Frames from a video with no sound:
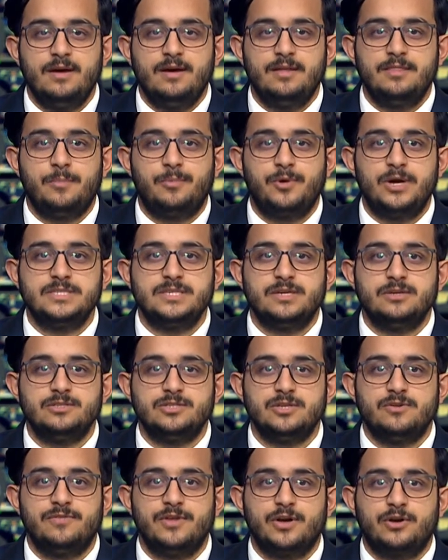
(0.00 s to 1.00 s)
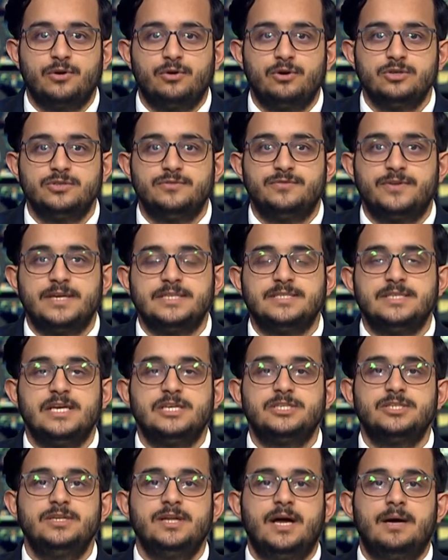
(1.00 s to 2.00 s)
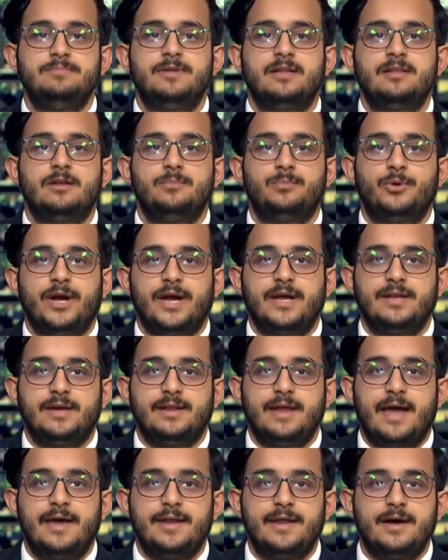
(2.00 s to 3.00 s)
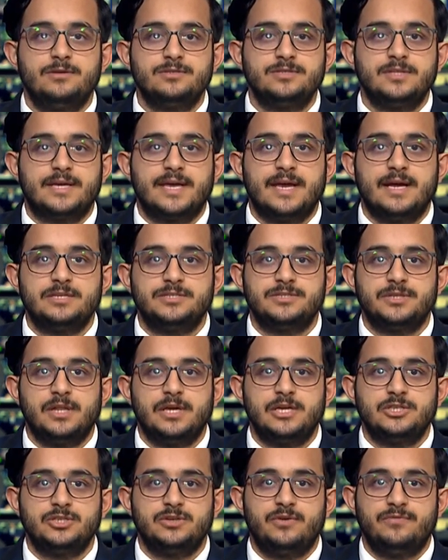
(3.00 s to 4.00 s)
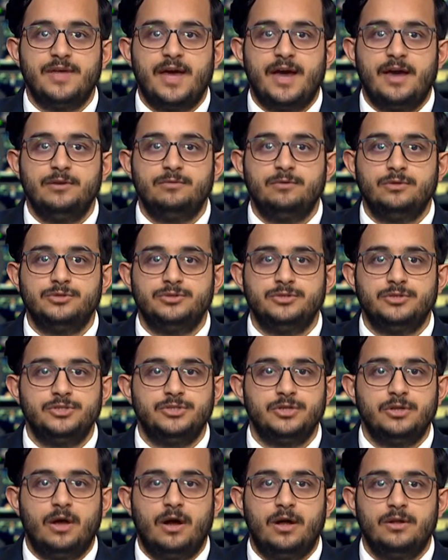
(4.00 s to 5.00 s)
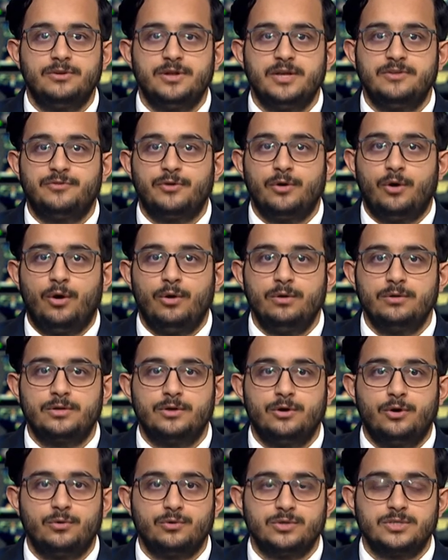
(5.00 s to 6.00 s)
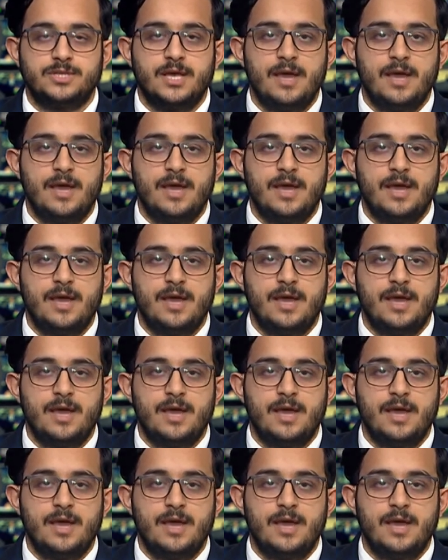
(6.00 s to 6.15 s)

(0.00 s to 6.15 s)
The President of the Court of Cassation, Abdullah Al-Bu'aini, announced the cancellation of the annual judicial holiday for all courts